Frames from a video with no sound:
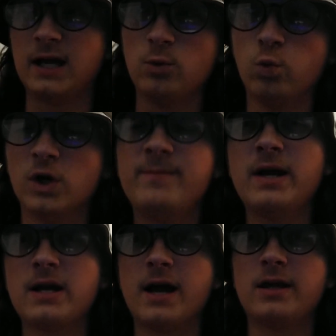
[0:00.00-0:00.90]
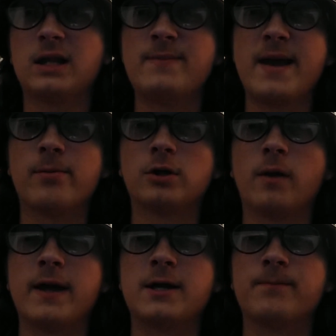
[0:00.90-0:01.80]
It would be nice to be able to
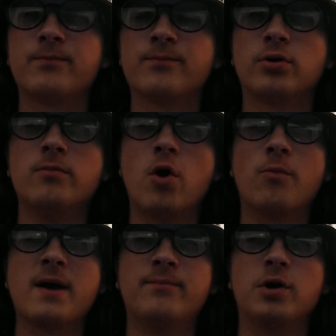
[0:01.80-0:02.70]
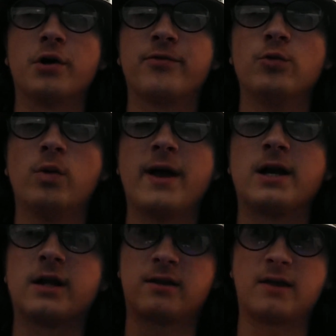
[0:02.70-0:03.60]
like promote my book through
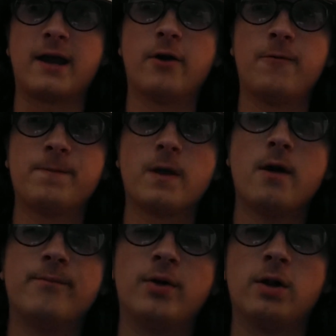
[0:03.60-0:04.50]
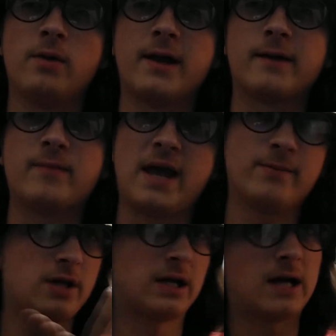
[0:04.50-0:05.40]
like a sale, but like
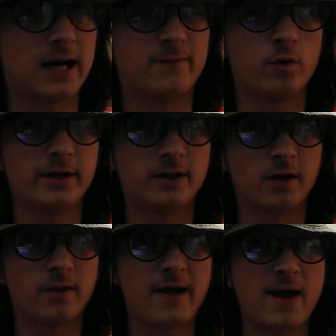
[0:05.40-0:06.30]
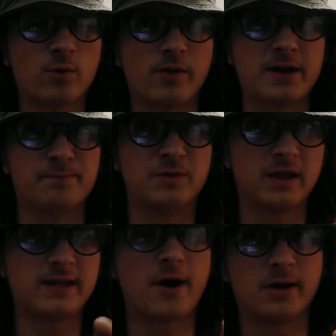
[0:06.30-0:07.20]
Amazon kind of already does that with like
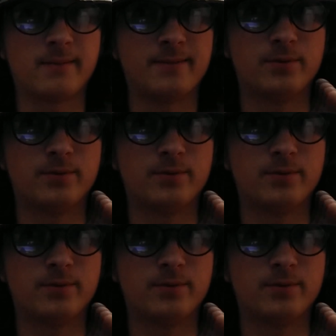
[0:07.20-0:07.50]
discounting my